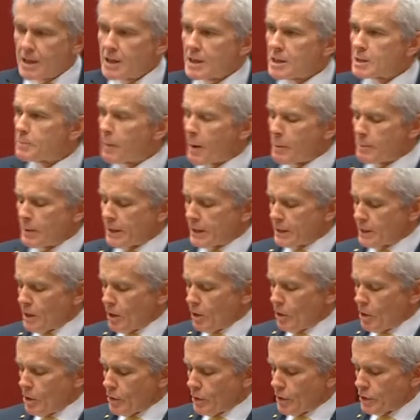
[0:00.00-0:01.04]
The public no
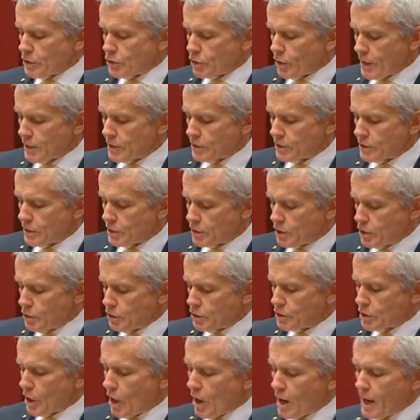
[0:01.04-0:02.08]
longer trusts the two
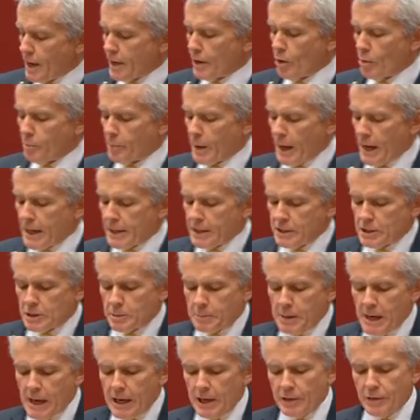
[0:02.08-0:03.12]
tired old parties to
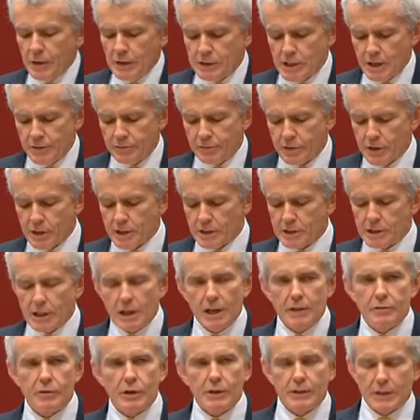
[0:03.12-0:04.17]
be anything different,
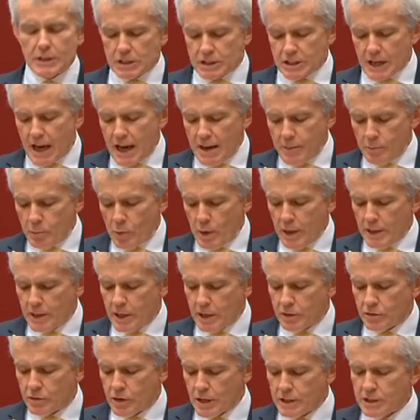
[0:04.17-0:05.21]
delivering the same
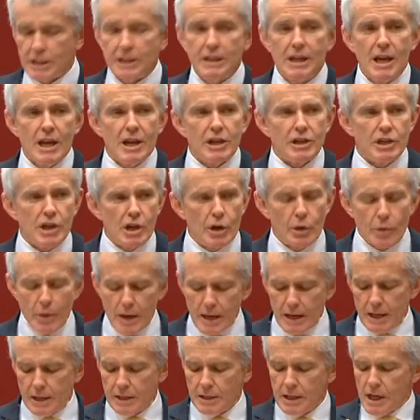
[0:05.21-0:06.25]
window dressing year
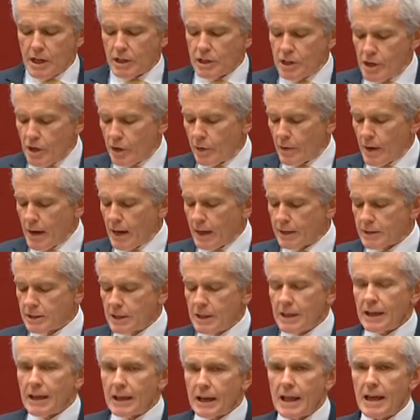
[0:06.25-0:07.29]
in, year out,
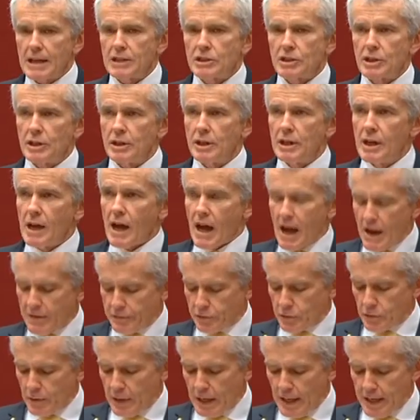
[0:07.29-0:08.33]
election
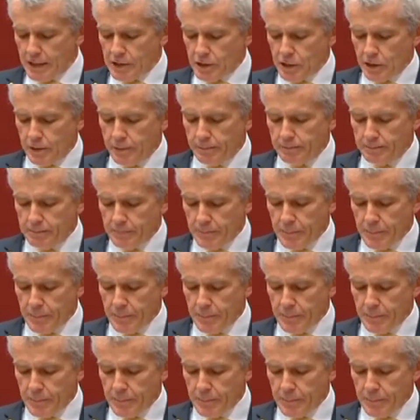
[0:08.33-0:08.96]
after election.